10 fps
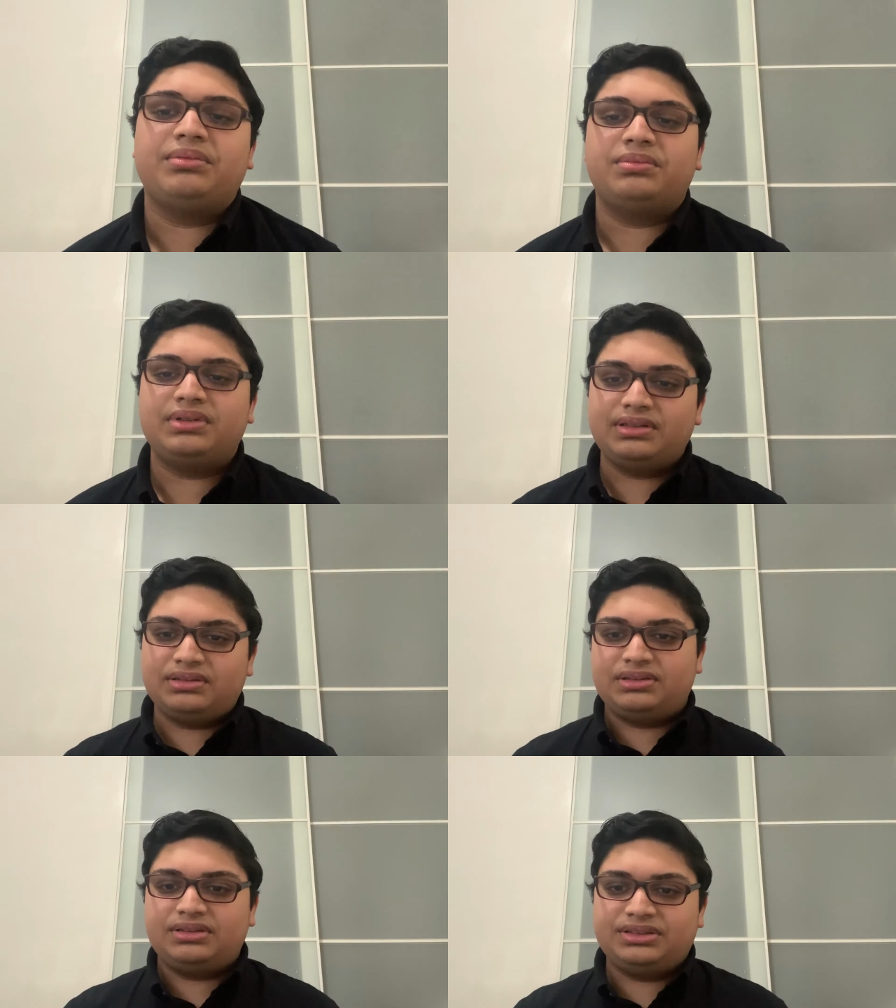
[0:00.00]
we'll
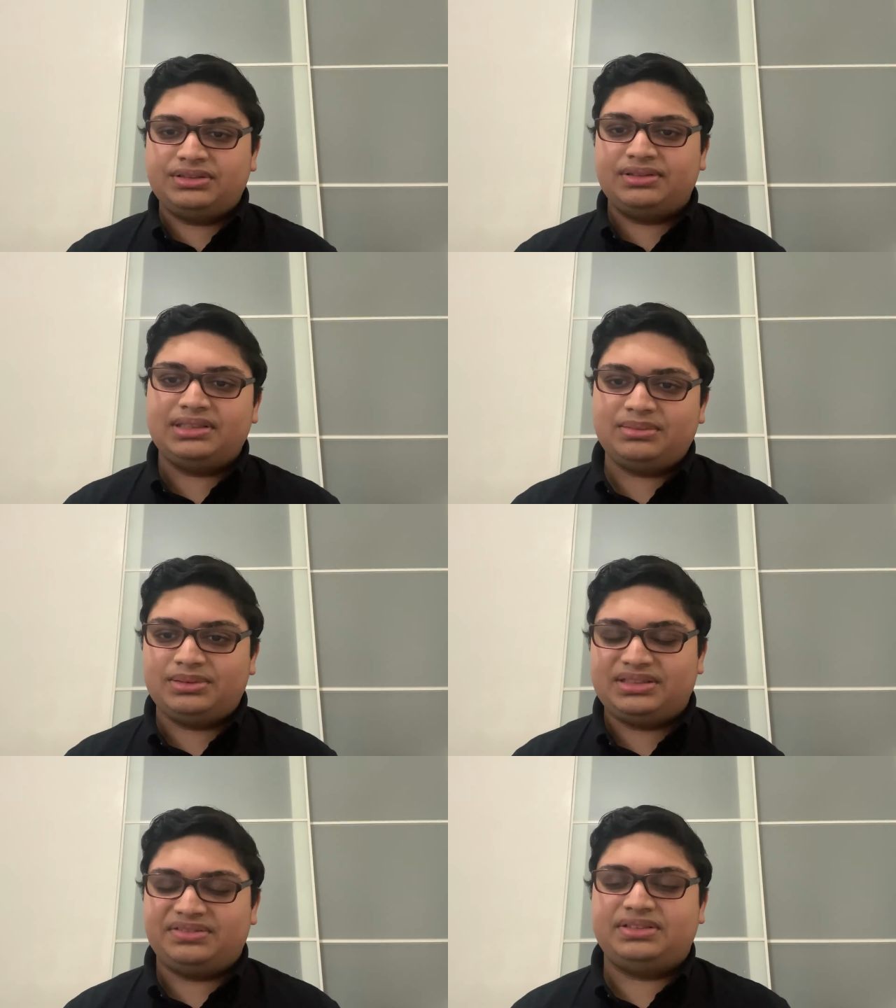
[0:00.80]
do a little
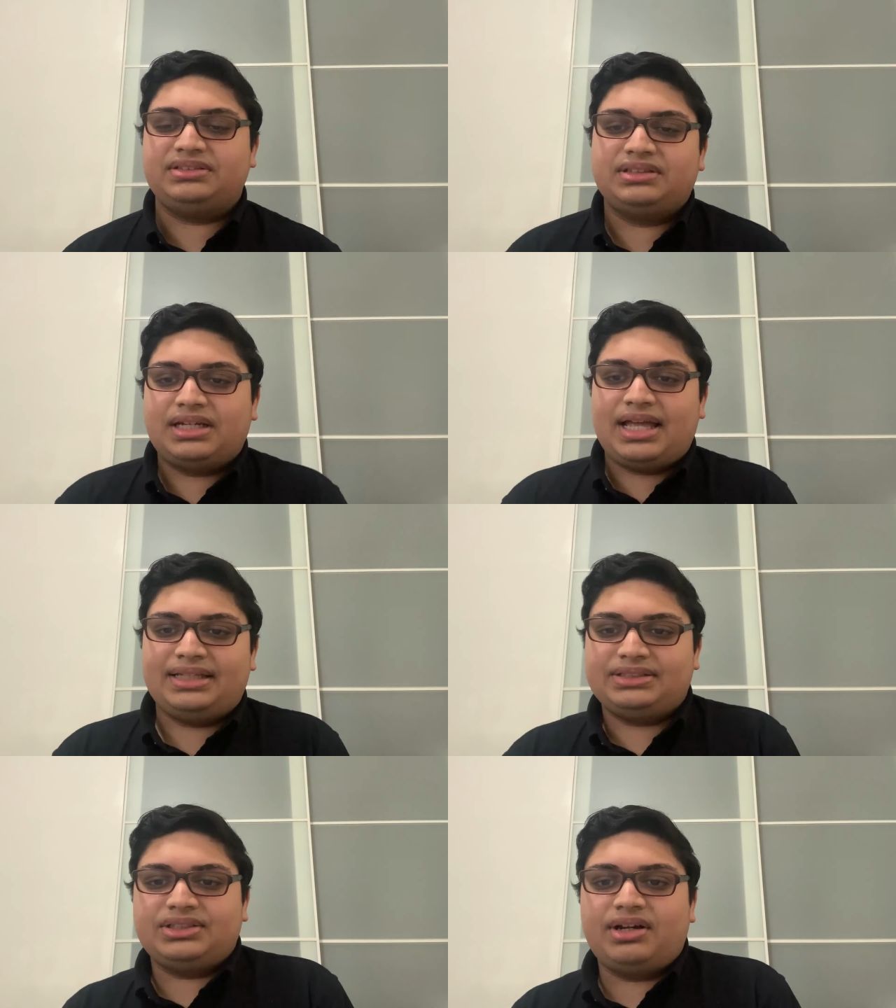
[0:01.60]
bit of an
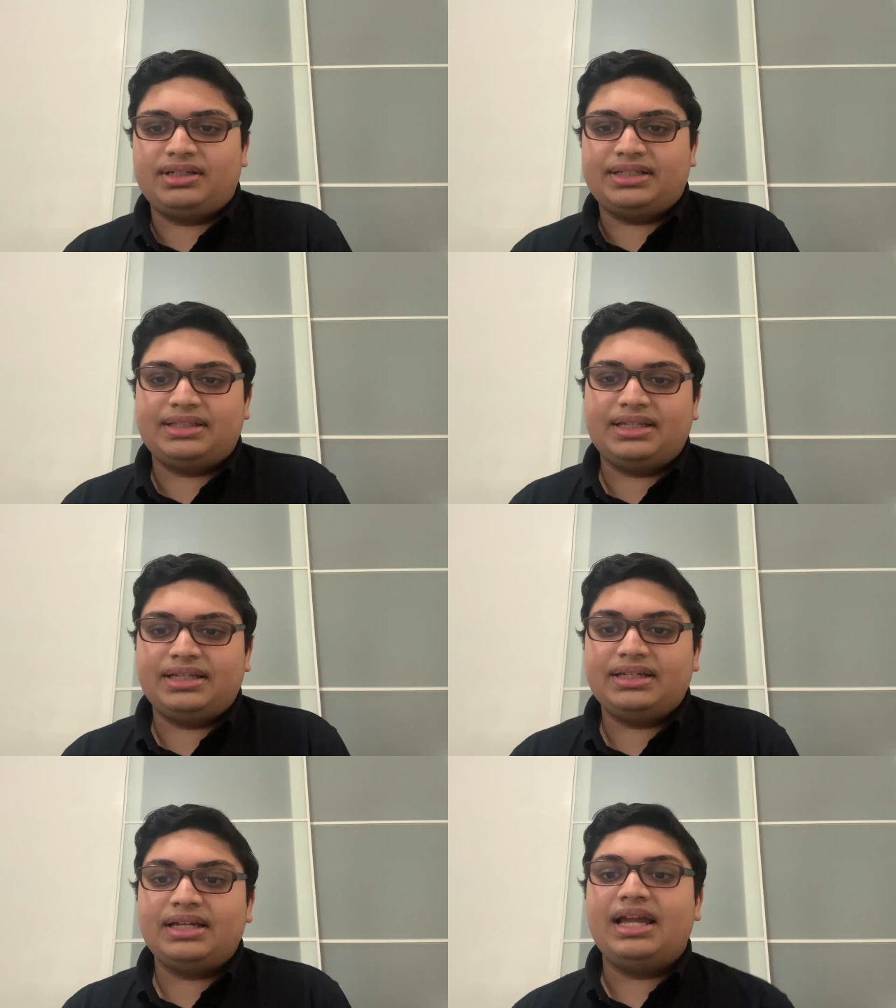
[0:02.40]
electronic
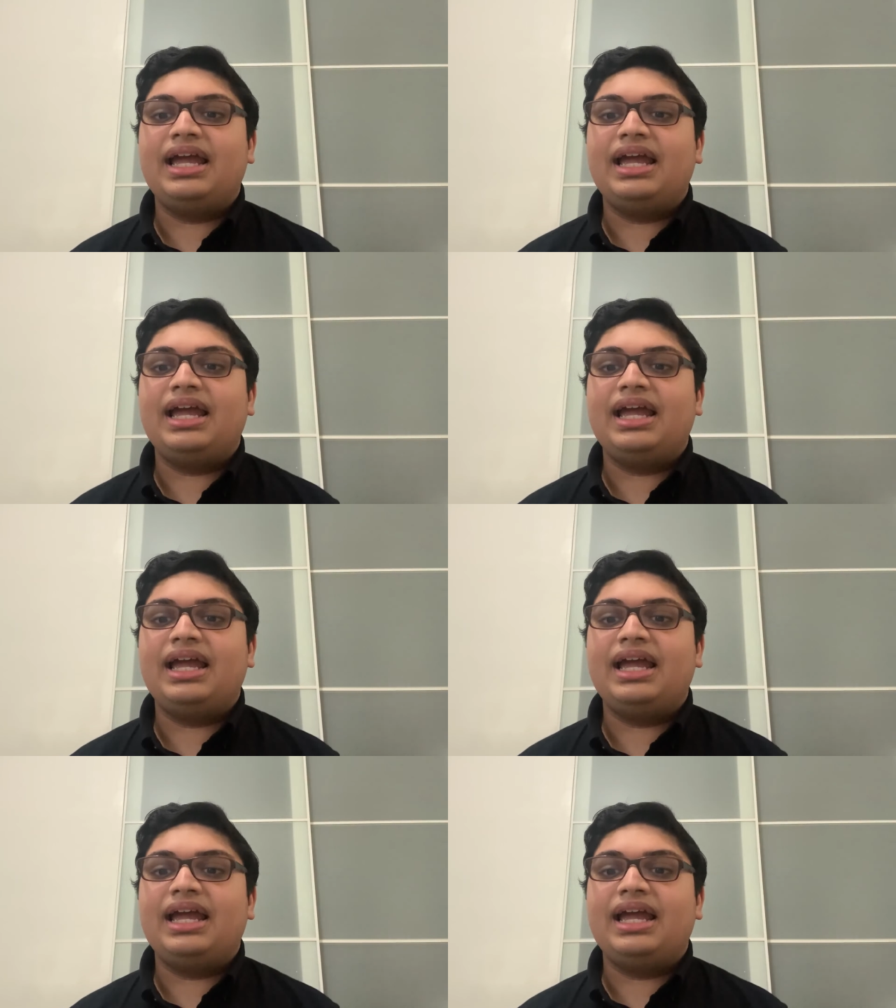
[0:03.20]
thing.